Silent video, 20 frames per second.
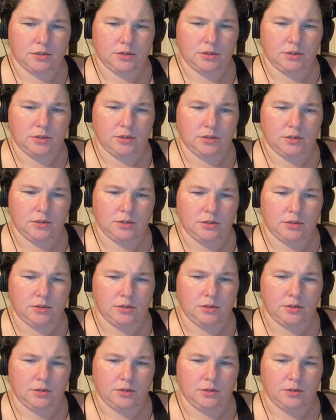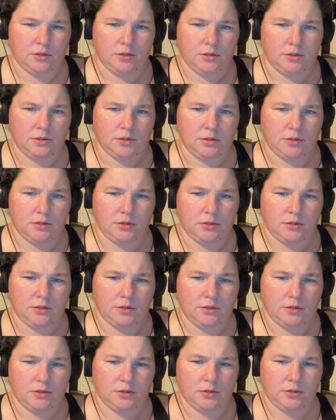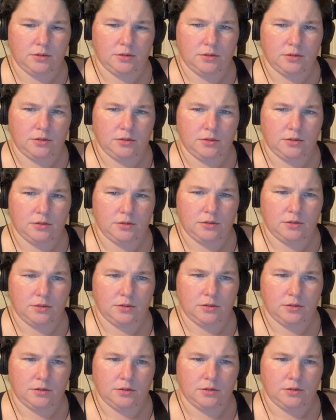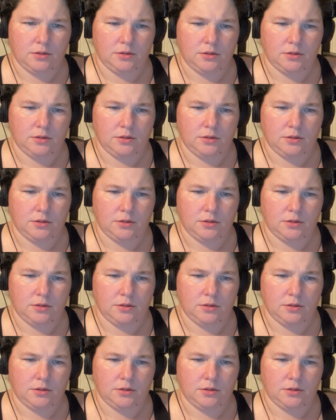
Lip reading: [no speech]